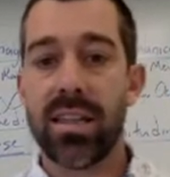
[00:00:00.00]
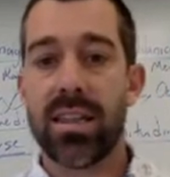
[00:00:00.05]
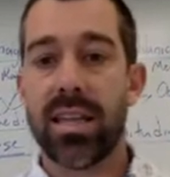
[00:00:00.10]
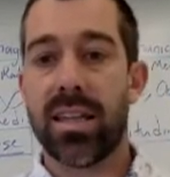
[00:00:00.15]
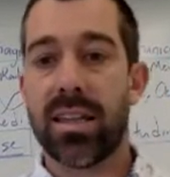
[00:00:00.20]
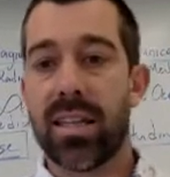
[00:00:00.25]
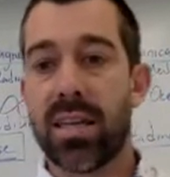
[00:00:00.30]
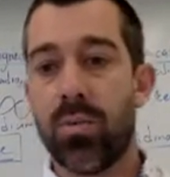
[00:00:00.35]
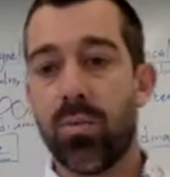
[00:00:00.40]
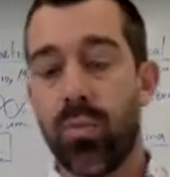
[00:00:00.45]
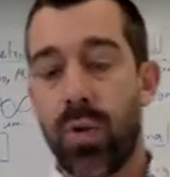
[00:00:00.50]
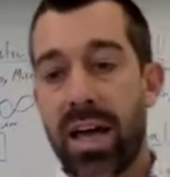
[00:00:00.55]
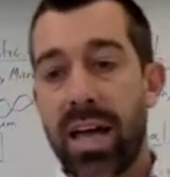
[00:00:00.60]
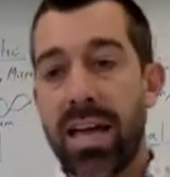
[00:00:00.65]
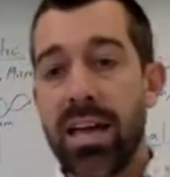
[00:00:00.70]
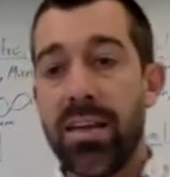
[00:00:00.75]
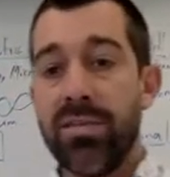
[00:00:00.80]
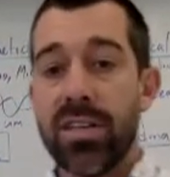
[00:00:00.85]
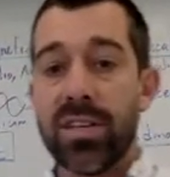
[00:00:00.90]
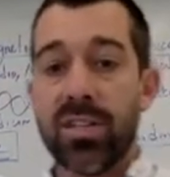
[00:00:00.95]
that the
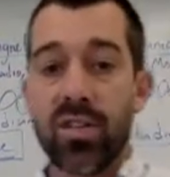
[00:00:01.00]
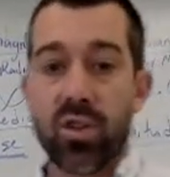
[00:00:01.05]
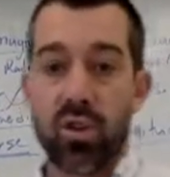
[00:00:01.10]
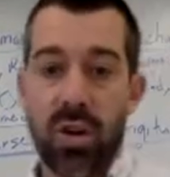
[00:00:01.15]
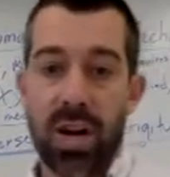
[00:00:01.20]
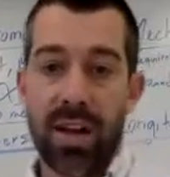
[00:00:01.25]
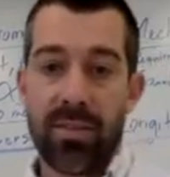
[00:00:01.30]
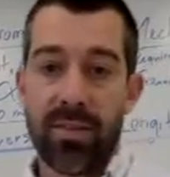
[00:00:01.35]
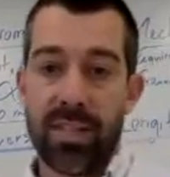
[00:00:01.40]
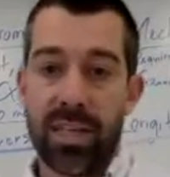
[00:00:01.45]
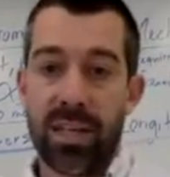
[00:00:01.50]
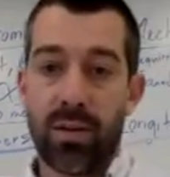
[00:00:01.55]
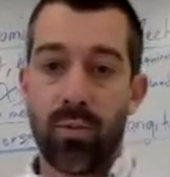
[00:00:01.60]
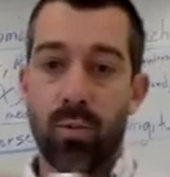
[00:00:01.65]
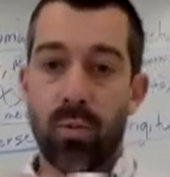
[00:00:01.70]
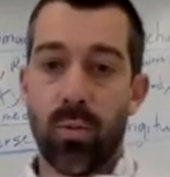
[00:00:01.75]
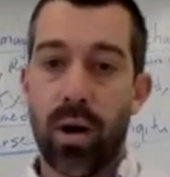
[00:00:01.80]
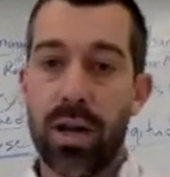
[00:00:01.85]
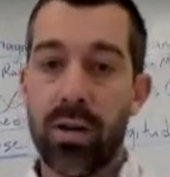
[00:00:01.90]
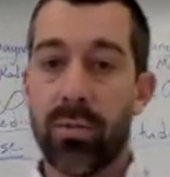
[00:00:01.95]
wave is traveling
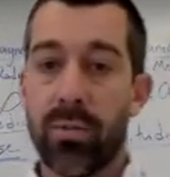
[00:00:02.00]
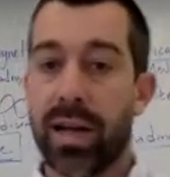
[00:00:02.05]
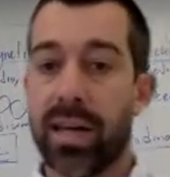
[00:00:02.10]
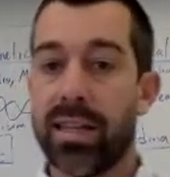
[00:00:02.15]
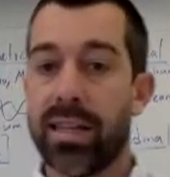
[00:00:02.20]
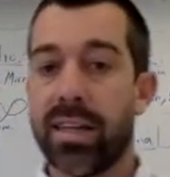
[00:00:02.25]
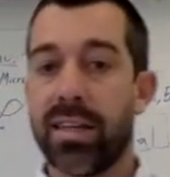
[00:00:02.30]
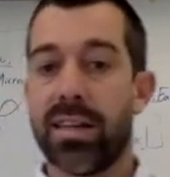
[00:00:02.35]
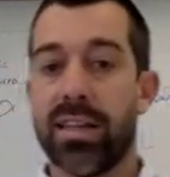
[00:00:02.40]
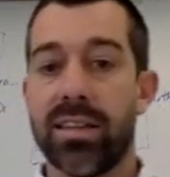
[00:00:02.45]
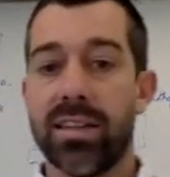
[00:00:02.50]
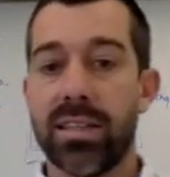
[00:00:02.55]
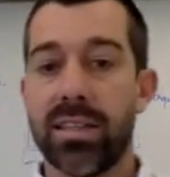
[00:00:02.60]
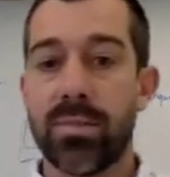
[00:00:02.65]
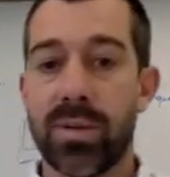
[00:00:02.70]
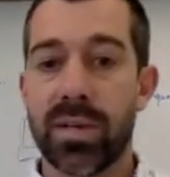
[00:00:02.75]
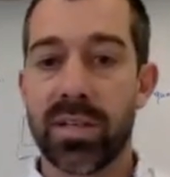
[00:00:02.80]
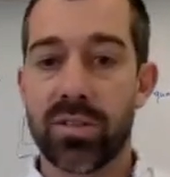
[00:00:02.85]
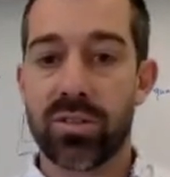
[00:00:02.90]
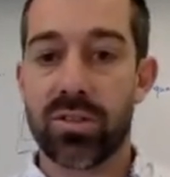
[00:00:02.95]
one way. Like in this
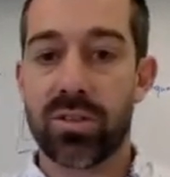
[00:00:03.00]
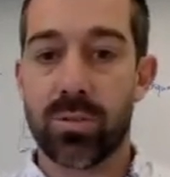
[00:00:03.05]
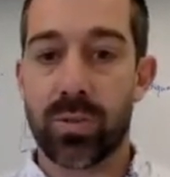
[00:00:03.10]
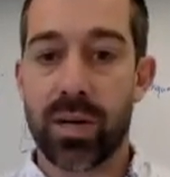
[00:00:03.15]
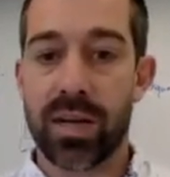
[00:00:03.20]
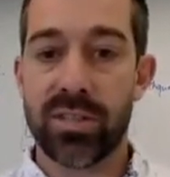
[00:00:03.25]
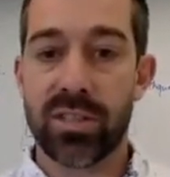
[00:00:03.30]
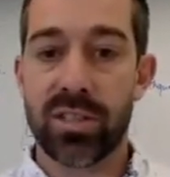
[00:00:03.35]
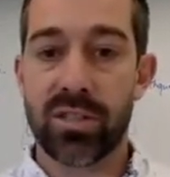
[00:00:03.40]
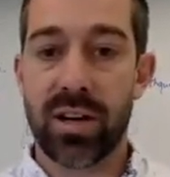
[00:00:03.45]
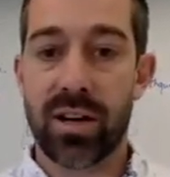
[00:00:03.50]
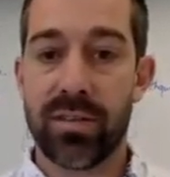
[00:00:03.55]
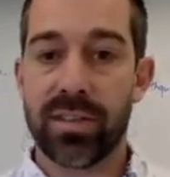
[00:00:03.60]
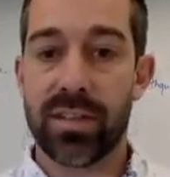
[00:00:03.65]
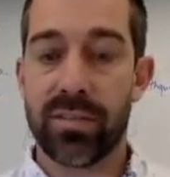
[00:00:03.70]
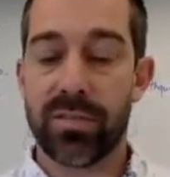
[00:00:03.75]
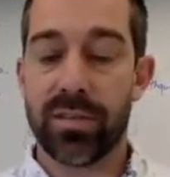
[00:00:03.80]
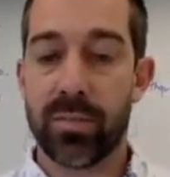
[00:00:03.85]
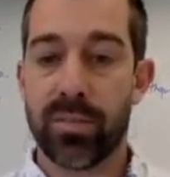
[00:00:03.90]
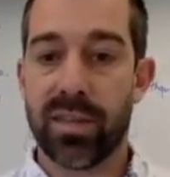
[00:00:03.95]
picture, the wave is
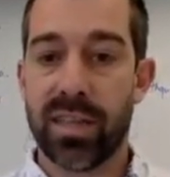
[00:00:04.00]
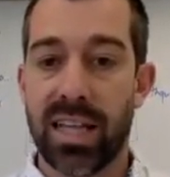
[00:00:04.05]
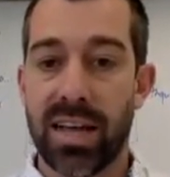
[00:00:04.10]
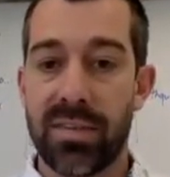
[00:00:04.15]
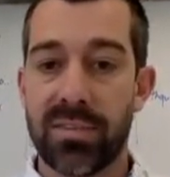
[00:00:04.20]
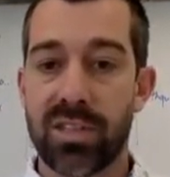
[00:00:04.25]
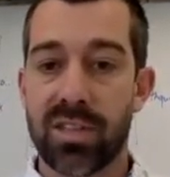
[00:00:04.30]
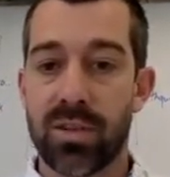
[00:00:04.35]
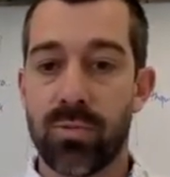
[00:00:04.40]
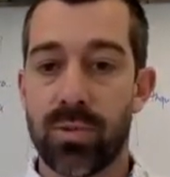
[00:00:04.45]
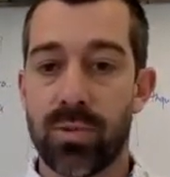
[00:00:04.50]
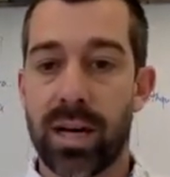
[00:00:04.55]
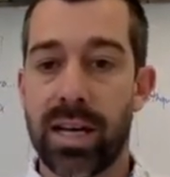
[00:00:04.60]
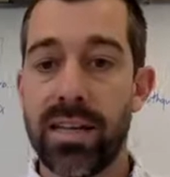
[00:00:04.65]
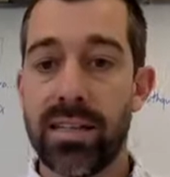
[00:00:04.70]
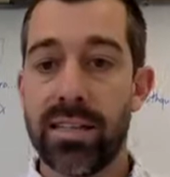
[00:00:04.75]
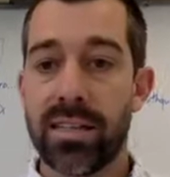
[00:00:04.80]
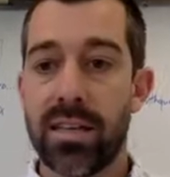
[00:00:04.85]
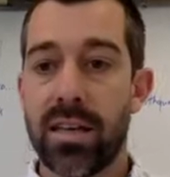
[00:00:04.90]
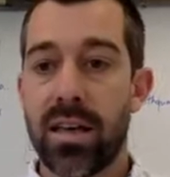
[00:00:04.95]
traveling from left to
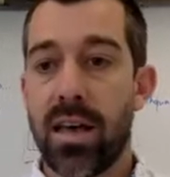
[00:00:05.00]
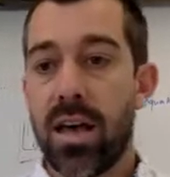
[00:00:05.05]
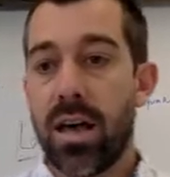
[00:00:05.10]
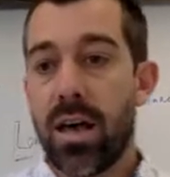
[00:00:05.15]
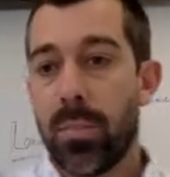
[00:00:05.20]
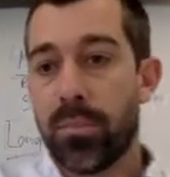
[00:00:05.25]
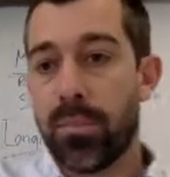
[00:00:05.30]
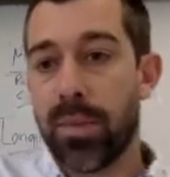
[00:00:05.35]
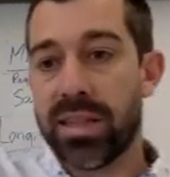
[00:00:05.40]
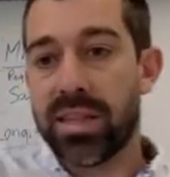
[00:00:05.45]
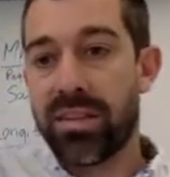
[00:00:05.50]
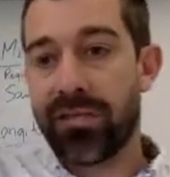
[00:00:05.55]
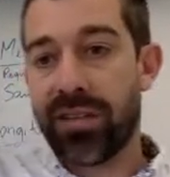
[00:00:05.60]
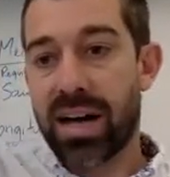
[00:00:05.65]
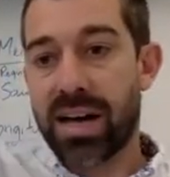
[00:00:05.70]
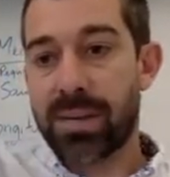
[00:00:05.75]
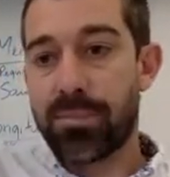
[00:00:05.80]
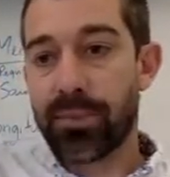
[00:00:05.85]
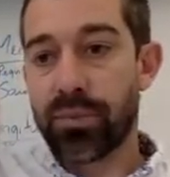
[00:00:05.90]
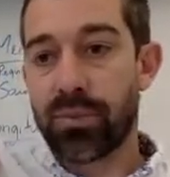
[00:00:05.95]
right, but the
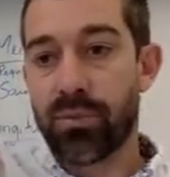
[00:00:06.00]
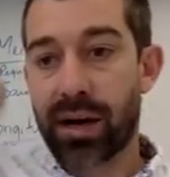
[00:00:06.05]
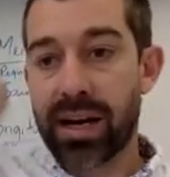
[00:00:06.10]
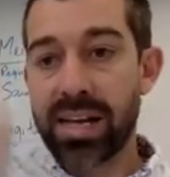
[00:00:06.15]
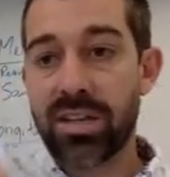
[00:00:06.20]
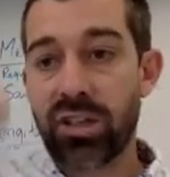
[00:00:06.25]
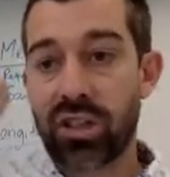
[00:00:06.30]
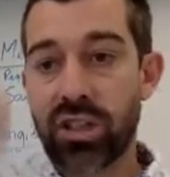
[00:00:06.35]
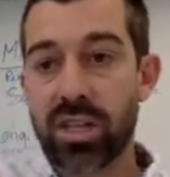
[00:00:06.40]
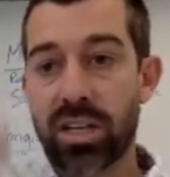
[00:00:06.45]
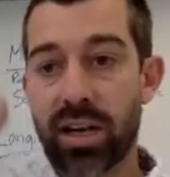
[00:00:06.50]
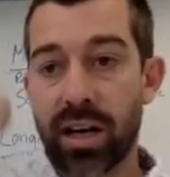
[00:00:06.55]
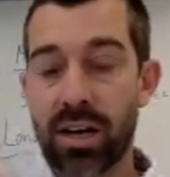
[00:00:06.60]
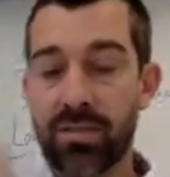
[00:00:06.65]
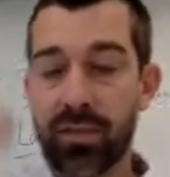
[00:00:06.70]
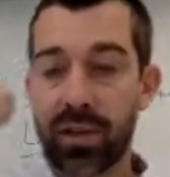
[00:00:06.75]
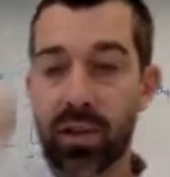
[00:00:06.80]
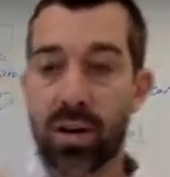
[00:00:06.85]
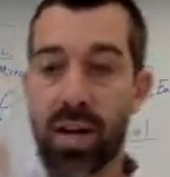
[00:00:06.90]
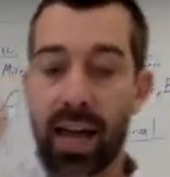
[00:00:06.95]
vibration
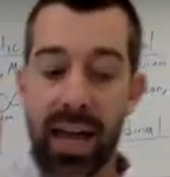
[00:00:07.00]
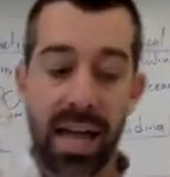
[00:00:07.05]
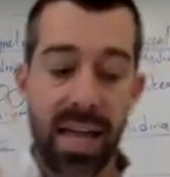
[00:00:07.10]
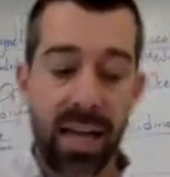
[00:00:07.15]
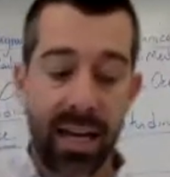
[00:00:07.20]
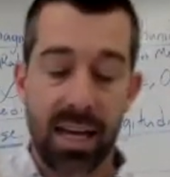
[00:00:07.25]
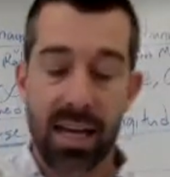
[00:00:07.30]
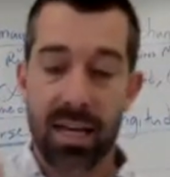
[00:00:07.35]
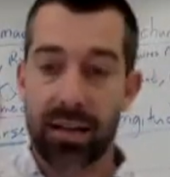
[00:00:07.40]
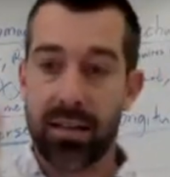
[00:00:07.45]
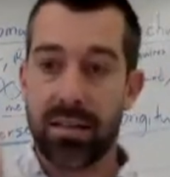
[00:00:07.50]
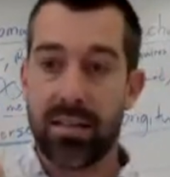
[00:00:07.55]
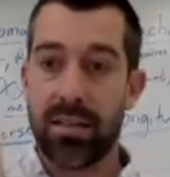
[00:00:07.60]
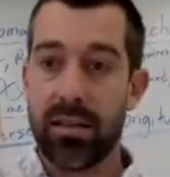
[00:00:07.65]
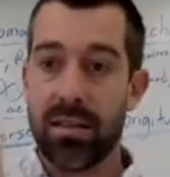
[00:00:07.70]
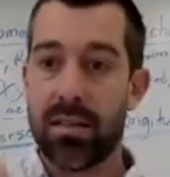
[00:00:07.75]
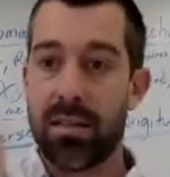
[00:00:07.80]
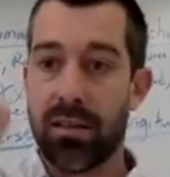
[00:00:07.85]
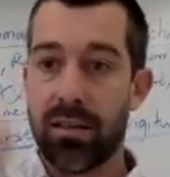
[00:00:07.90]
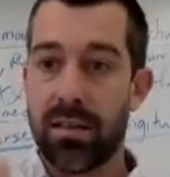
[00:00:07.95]
of your hand
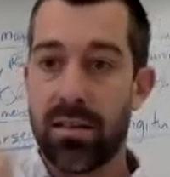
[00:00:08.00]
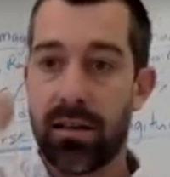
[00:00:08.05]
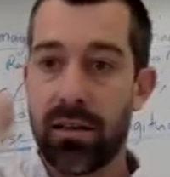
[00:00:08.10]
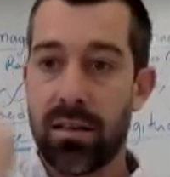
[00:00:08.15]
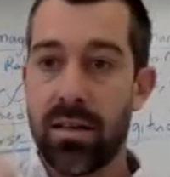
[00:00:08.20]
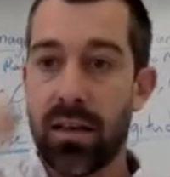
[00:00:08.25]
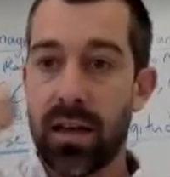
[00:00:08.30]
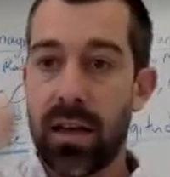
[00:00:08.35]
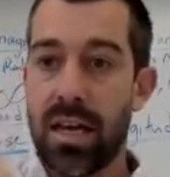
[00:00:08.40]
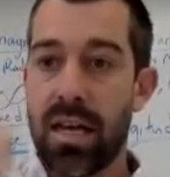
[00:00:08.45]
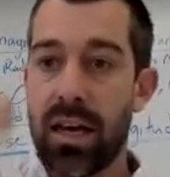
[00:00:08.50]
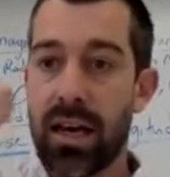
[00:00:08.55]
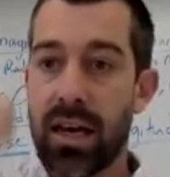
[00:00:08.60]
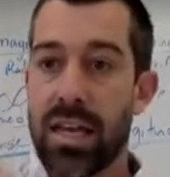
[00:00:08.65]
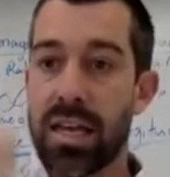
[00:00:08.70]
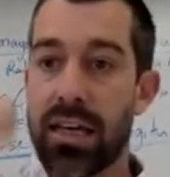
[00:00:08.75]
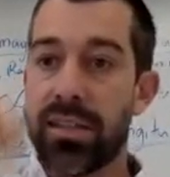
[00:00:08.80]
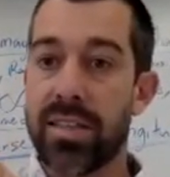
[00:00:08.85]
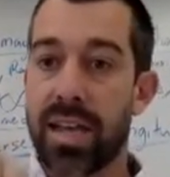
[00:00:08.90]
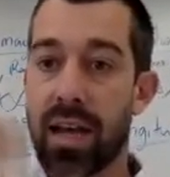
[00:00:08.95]

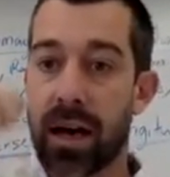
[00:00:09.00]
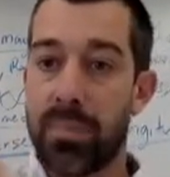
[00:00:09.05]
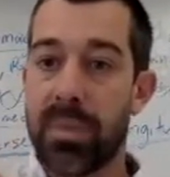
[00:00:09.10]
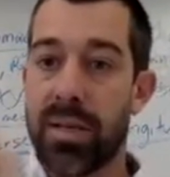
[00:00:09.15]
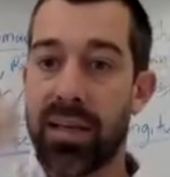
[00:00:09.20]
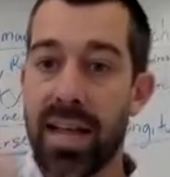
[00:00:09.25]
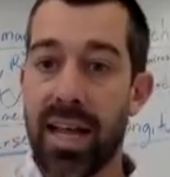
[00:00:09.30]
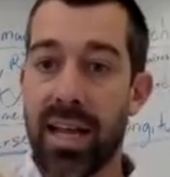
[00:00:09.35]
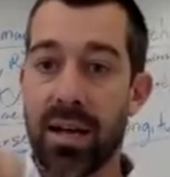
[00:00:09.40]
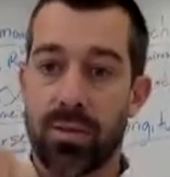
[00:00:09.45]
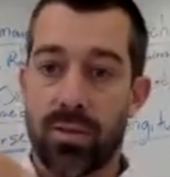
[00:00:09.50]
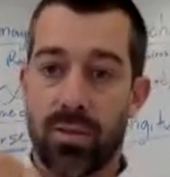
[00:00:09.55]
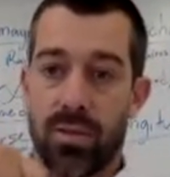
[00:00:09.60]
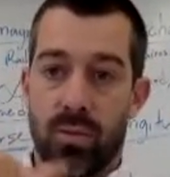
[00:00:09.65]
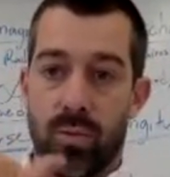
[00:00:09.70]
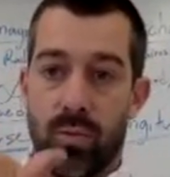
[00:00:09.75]
is up and down. So